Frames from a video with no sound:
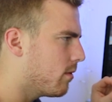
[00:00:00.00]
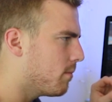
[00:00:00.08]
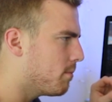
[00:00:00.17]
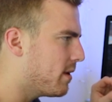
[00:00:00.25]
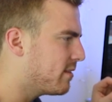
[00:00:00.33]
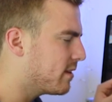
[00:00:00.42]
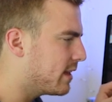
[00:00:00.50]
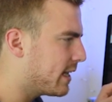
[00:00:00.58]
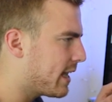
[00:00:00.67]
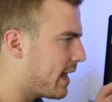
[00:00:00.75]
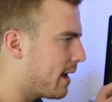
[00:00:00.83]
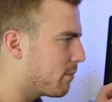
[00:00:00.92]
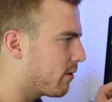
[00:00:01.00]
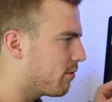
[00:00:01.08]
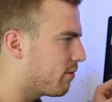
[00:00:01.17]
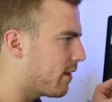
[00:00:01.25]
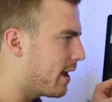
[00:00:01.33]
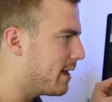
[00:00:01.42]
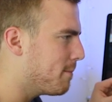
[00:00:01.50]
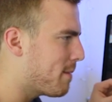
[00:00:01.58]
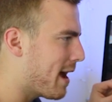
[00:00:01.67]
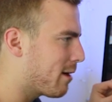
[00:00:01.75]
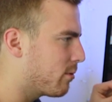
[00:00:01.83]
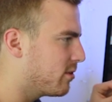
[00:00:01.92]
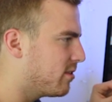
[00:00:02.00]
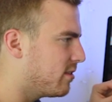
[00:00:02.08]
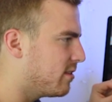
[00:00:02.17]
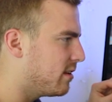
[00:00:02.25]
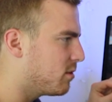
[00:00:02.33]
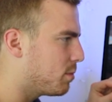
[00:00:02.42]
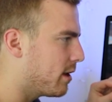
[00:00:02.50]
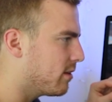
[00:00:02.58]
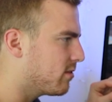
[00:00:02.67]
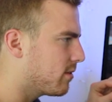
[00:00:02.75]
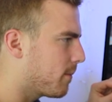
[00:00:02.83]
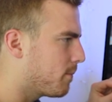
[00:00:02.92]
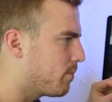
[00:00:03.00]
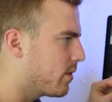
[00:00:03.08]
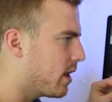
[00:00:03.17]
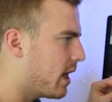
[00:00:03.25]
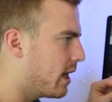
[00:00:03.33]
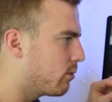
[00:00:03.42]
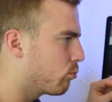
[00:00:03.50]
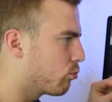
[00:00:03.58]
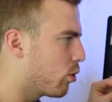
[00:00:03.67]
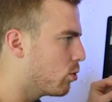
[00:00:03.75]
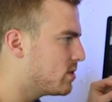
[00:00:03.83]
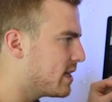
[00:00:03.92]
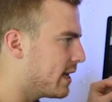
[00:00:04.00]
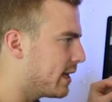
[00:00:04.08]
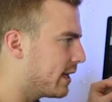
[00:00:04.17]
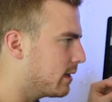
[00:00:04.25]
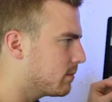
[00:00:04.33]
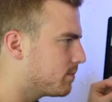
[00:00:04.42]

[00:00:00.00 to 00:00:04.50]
basically a camera flying backwards in Z-space and rotating,